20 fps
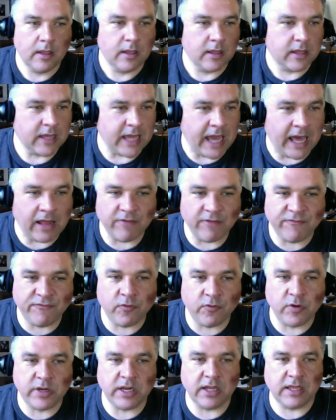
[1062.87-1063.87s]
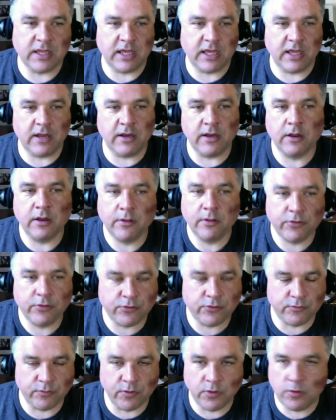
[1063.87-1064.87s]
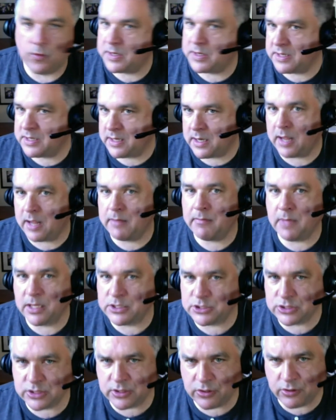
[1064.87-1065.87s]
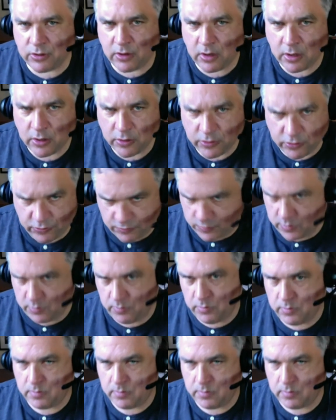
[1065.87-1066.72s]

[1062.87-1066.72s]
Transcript: California kid through, and did I mention through?